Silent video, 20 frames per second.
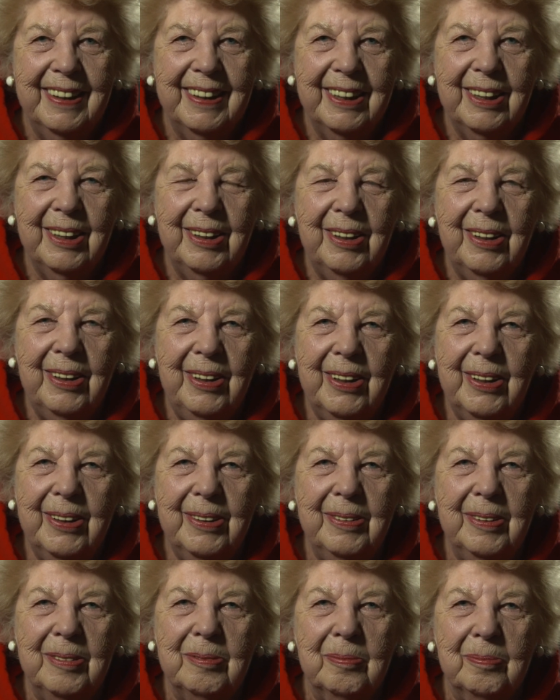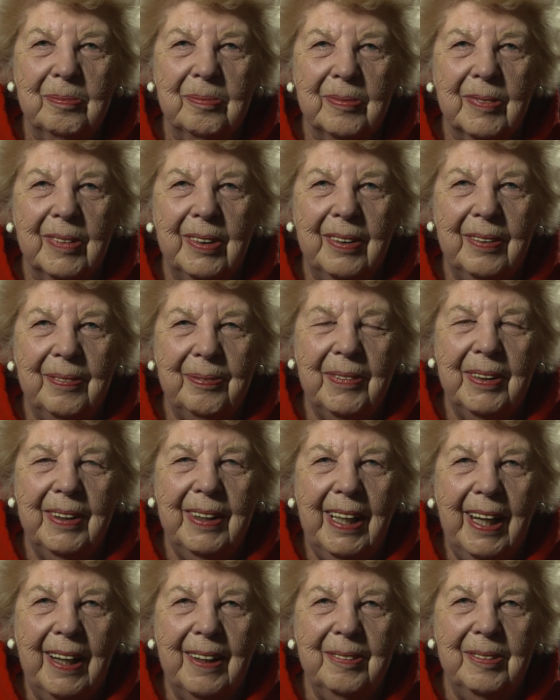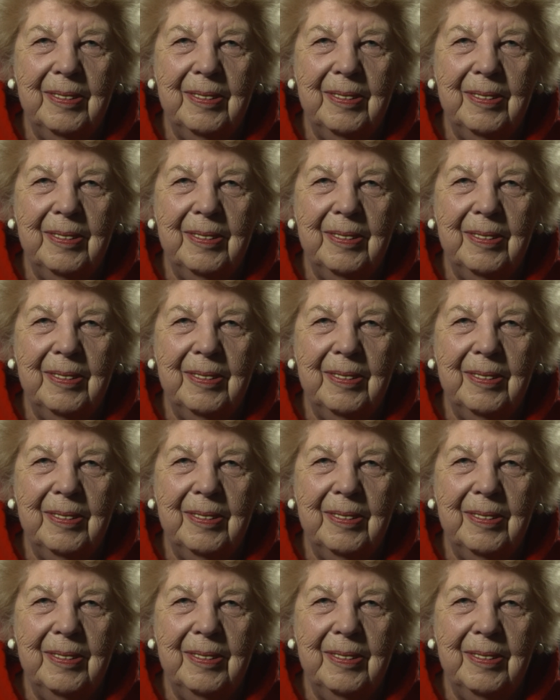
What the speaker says: Absolutely, you know? Wonderful. Yeah.